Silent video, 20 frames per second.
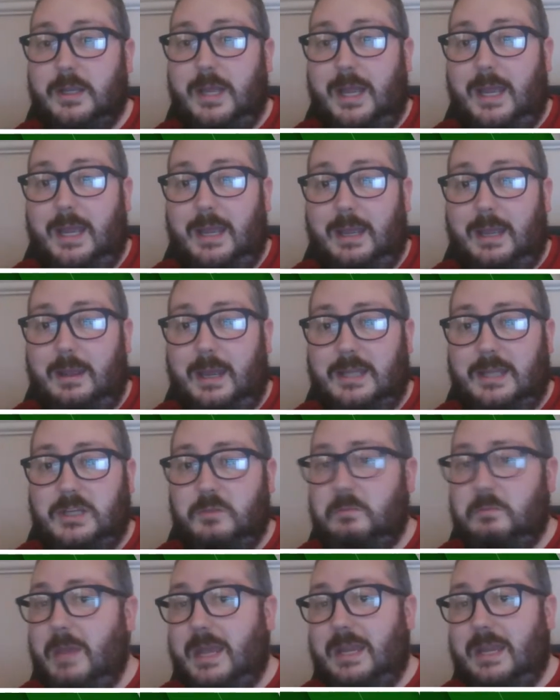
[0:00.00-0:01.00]
and you
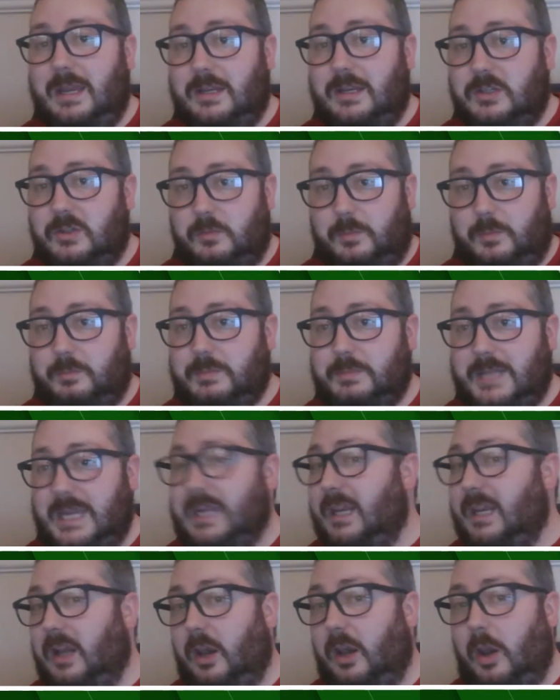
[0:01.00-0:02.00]
may end up
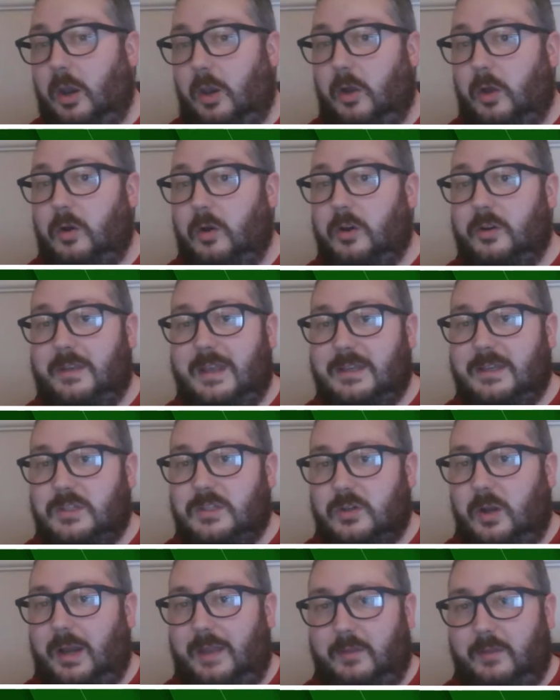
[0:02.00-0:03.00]
taking a lot longer than
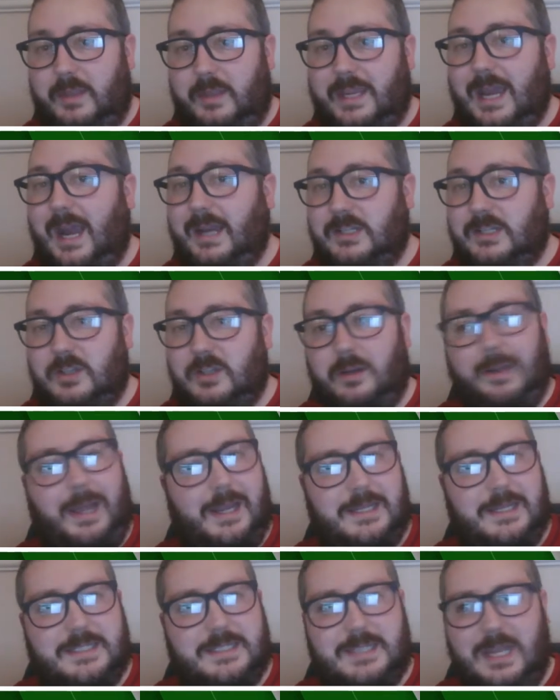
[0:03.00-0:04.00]
sort of like the guides
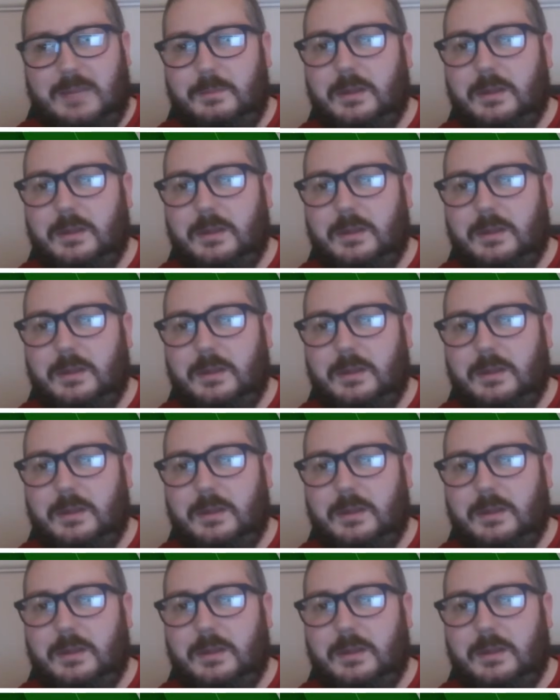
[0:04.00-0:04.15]
online say,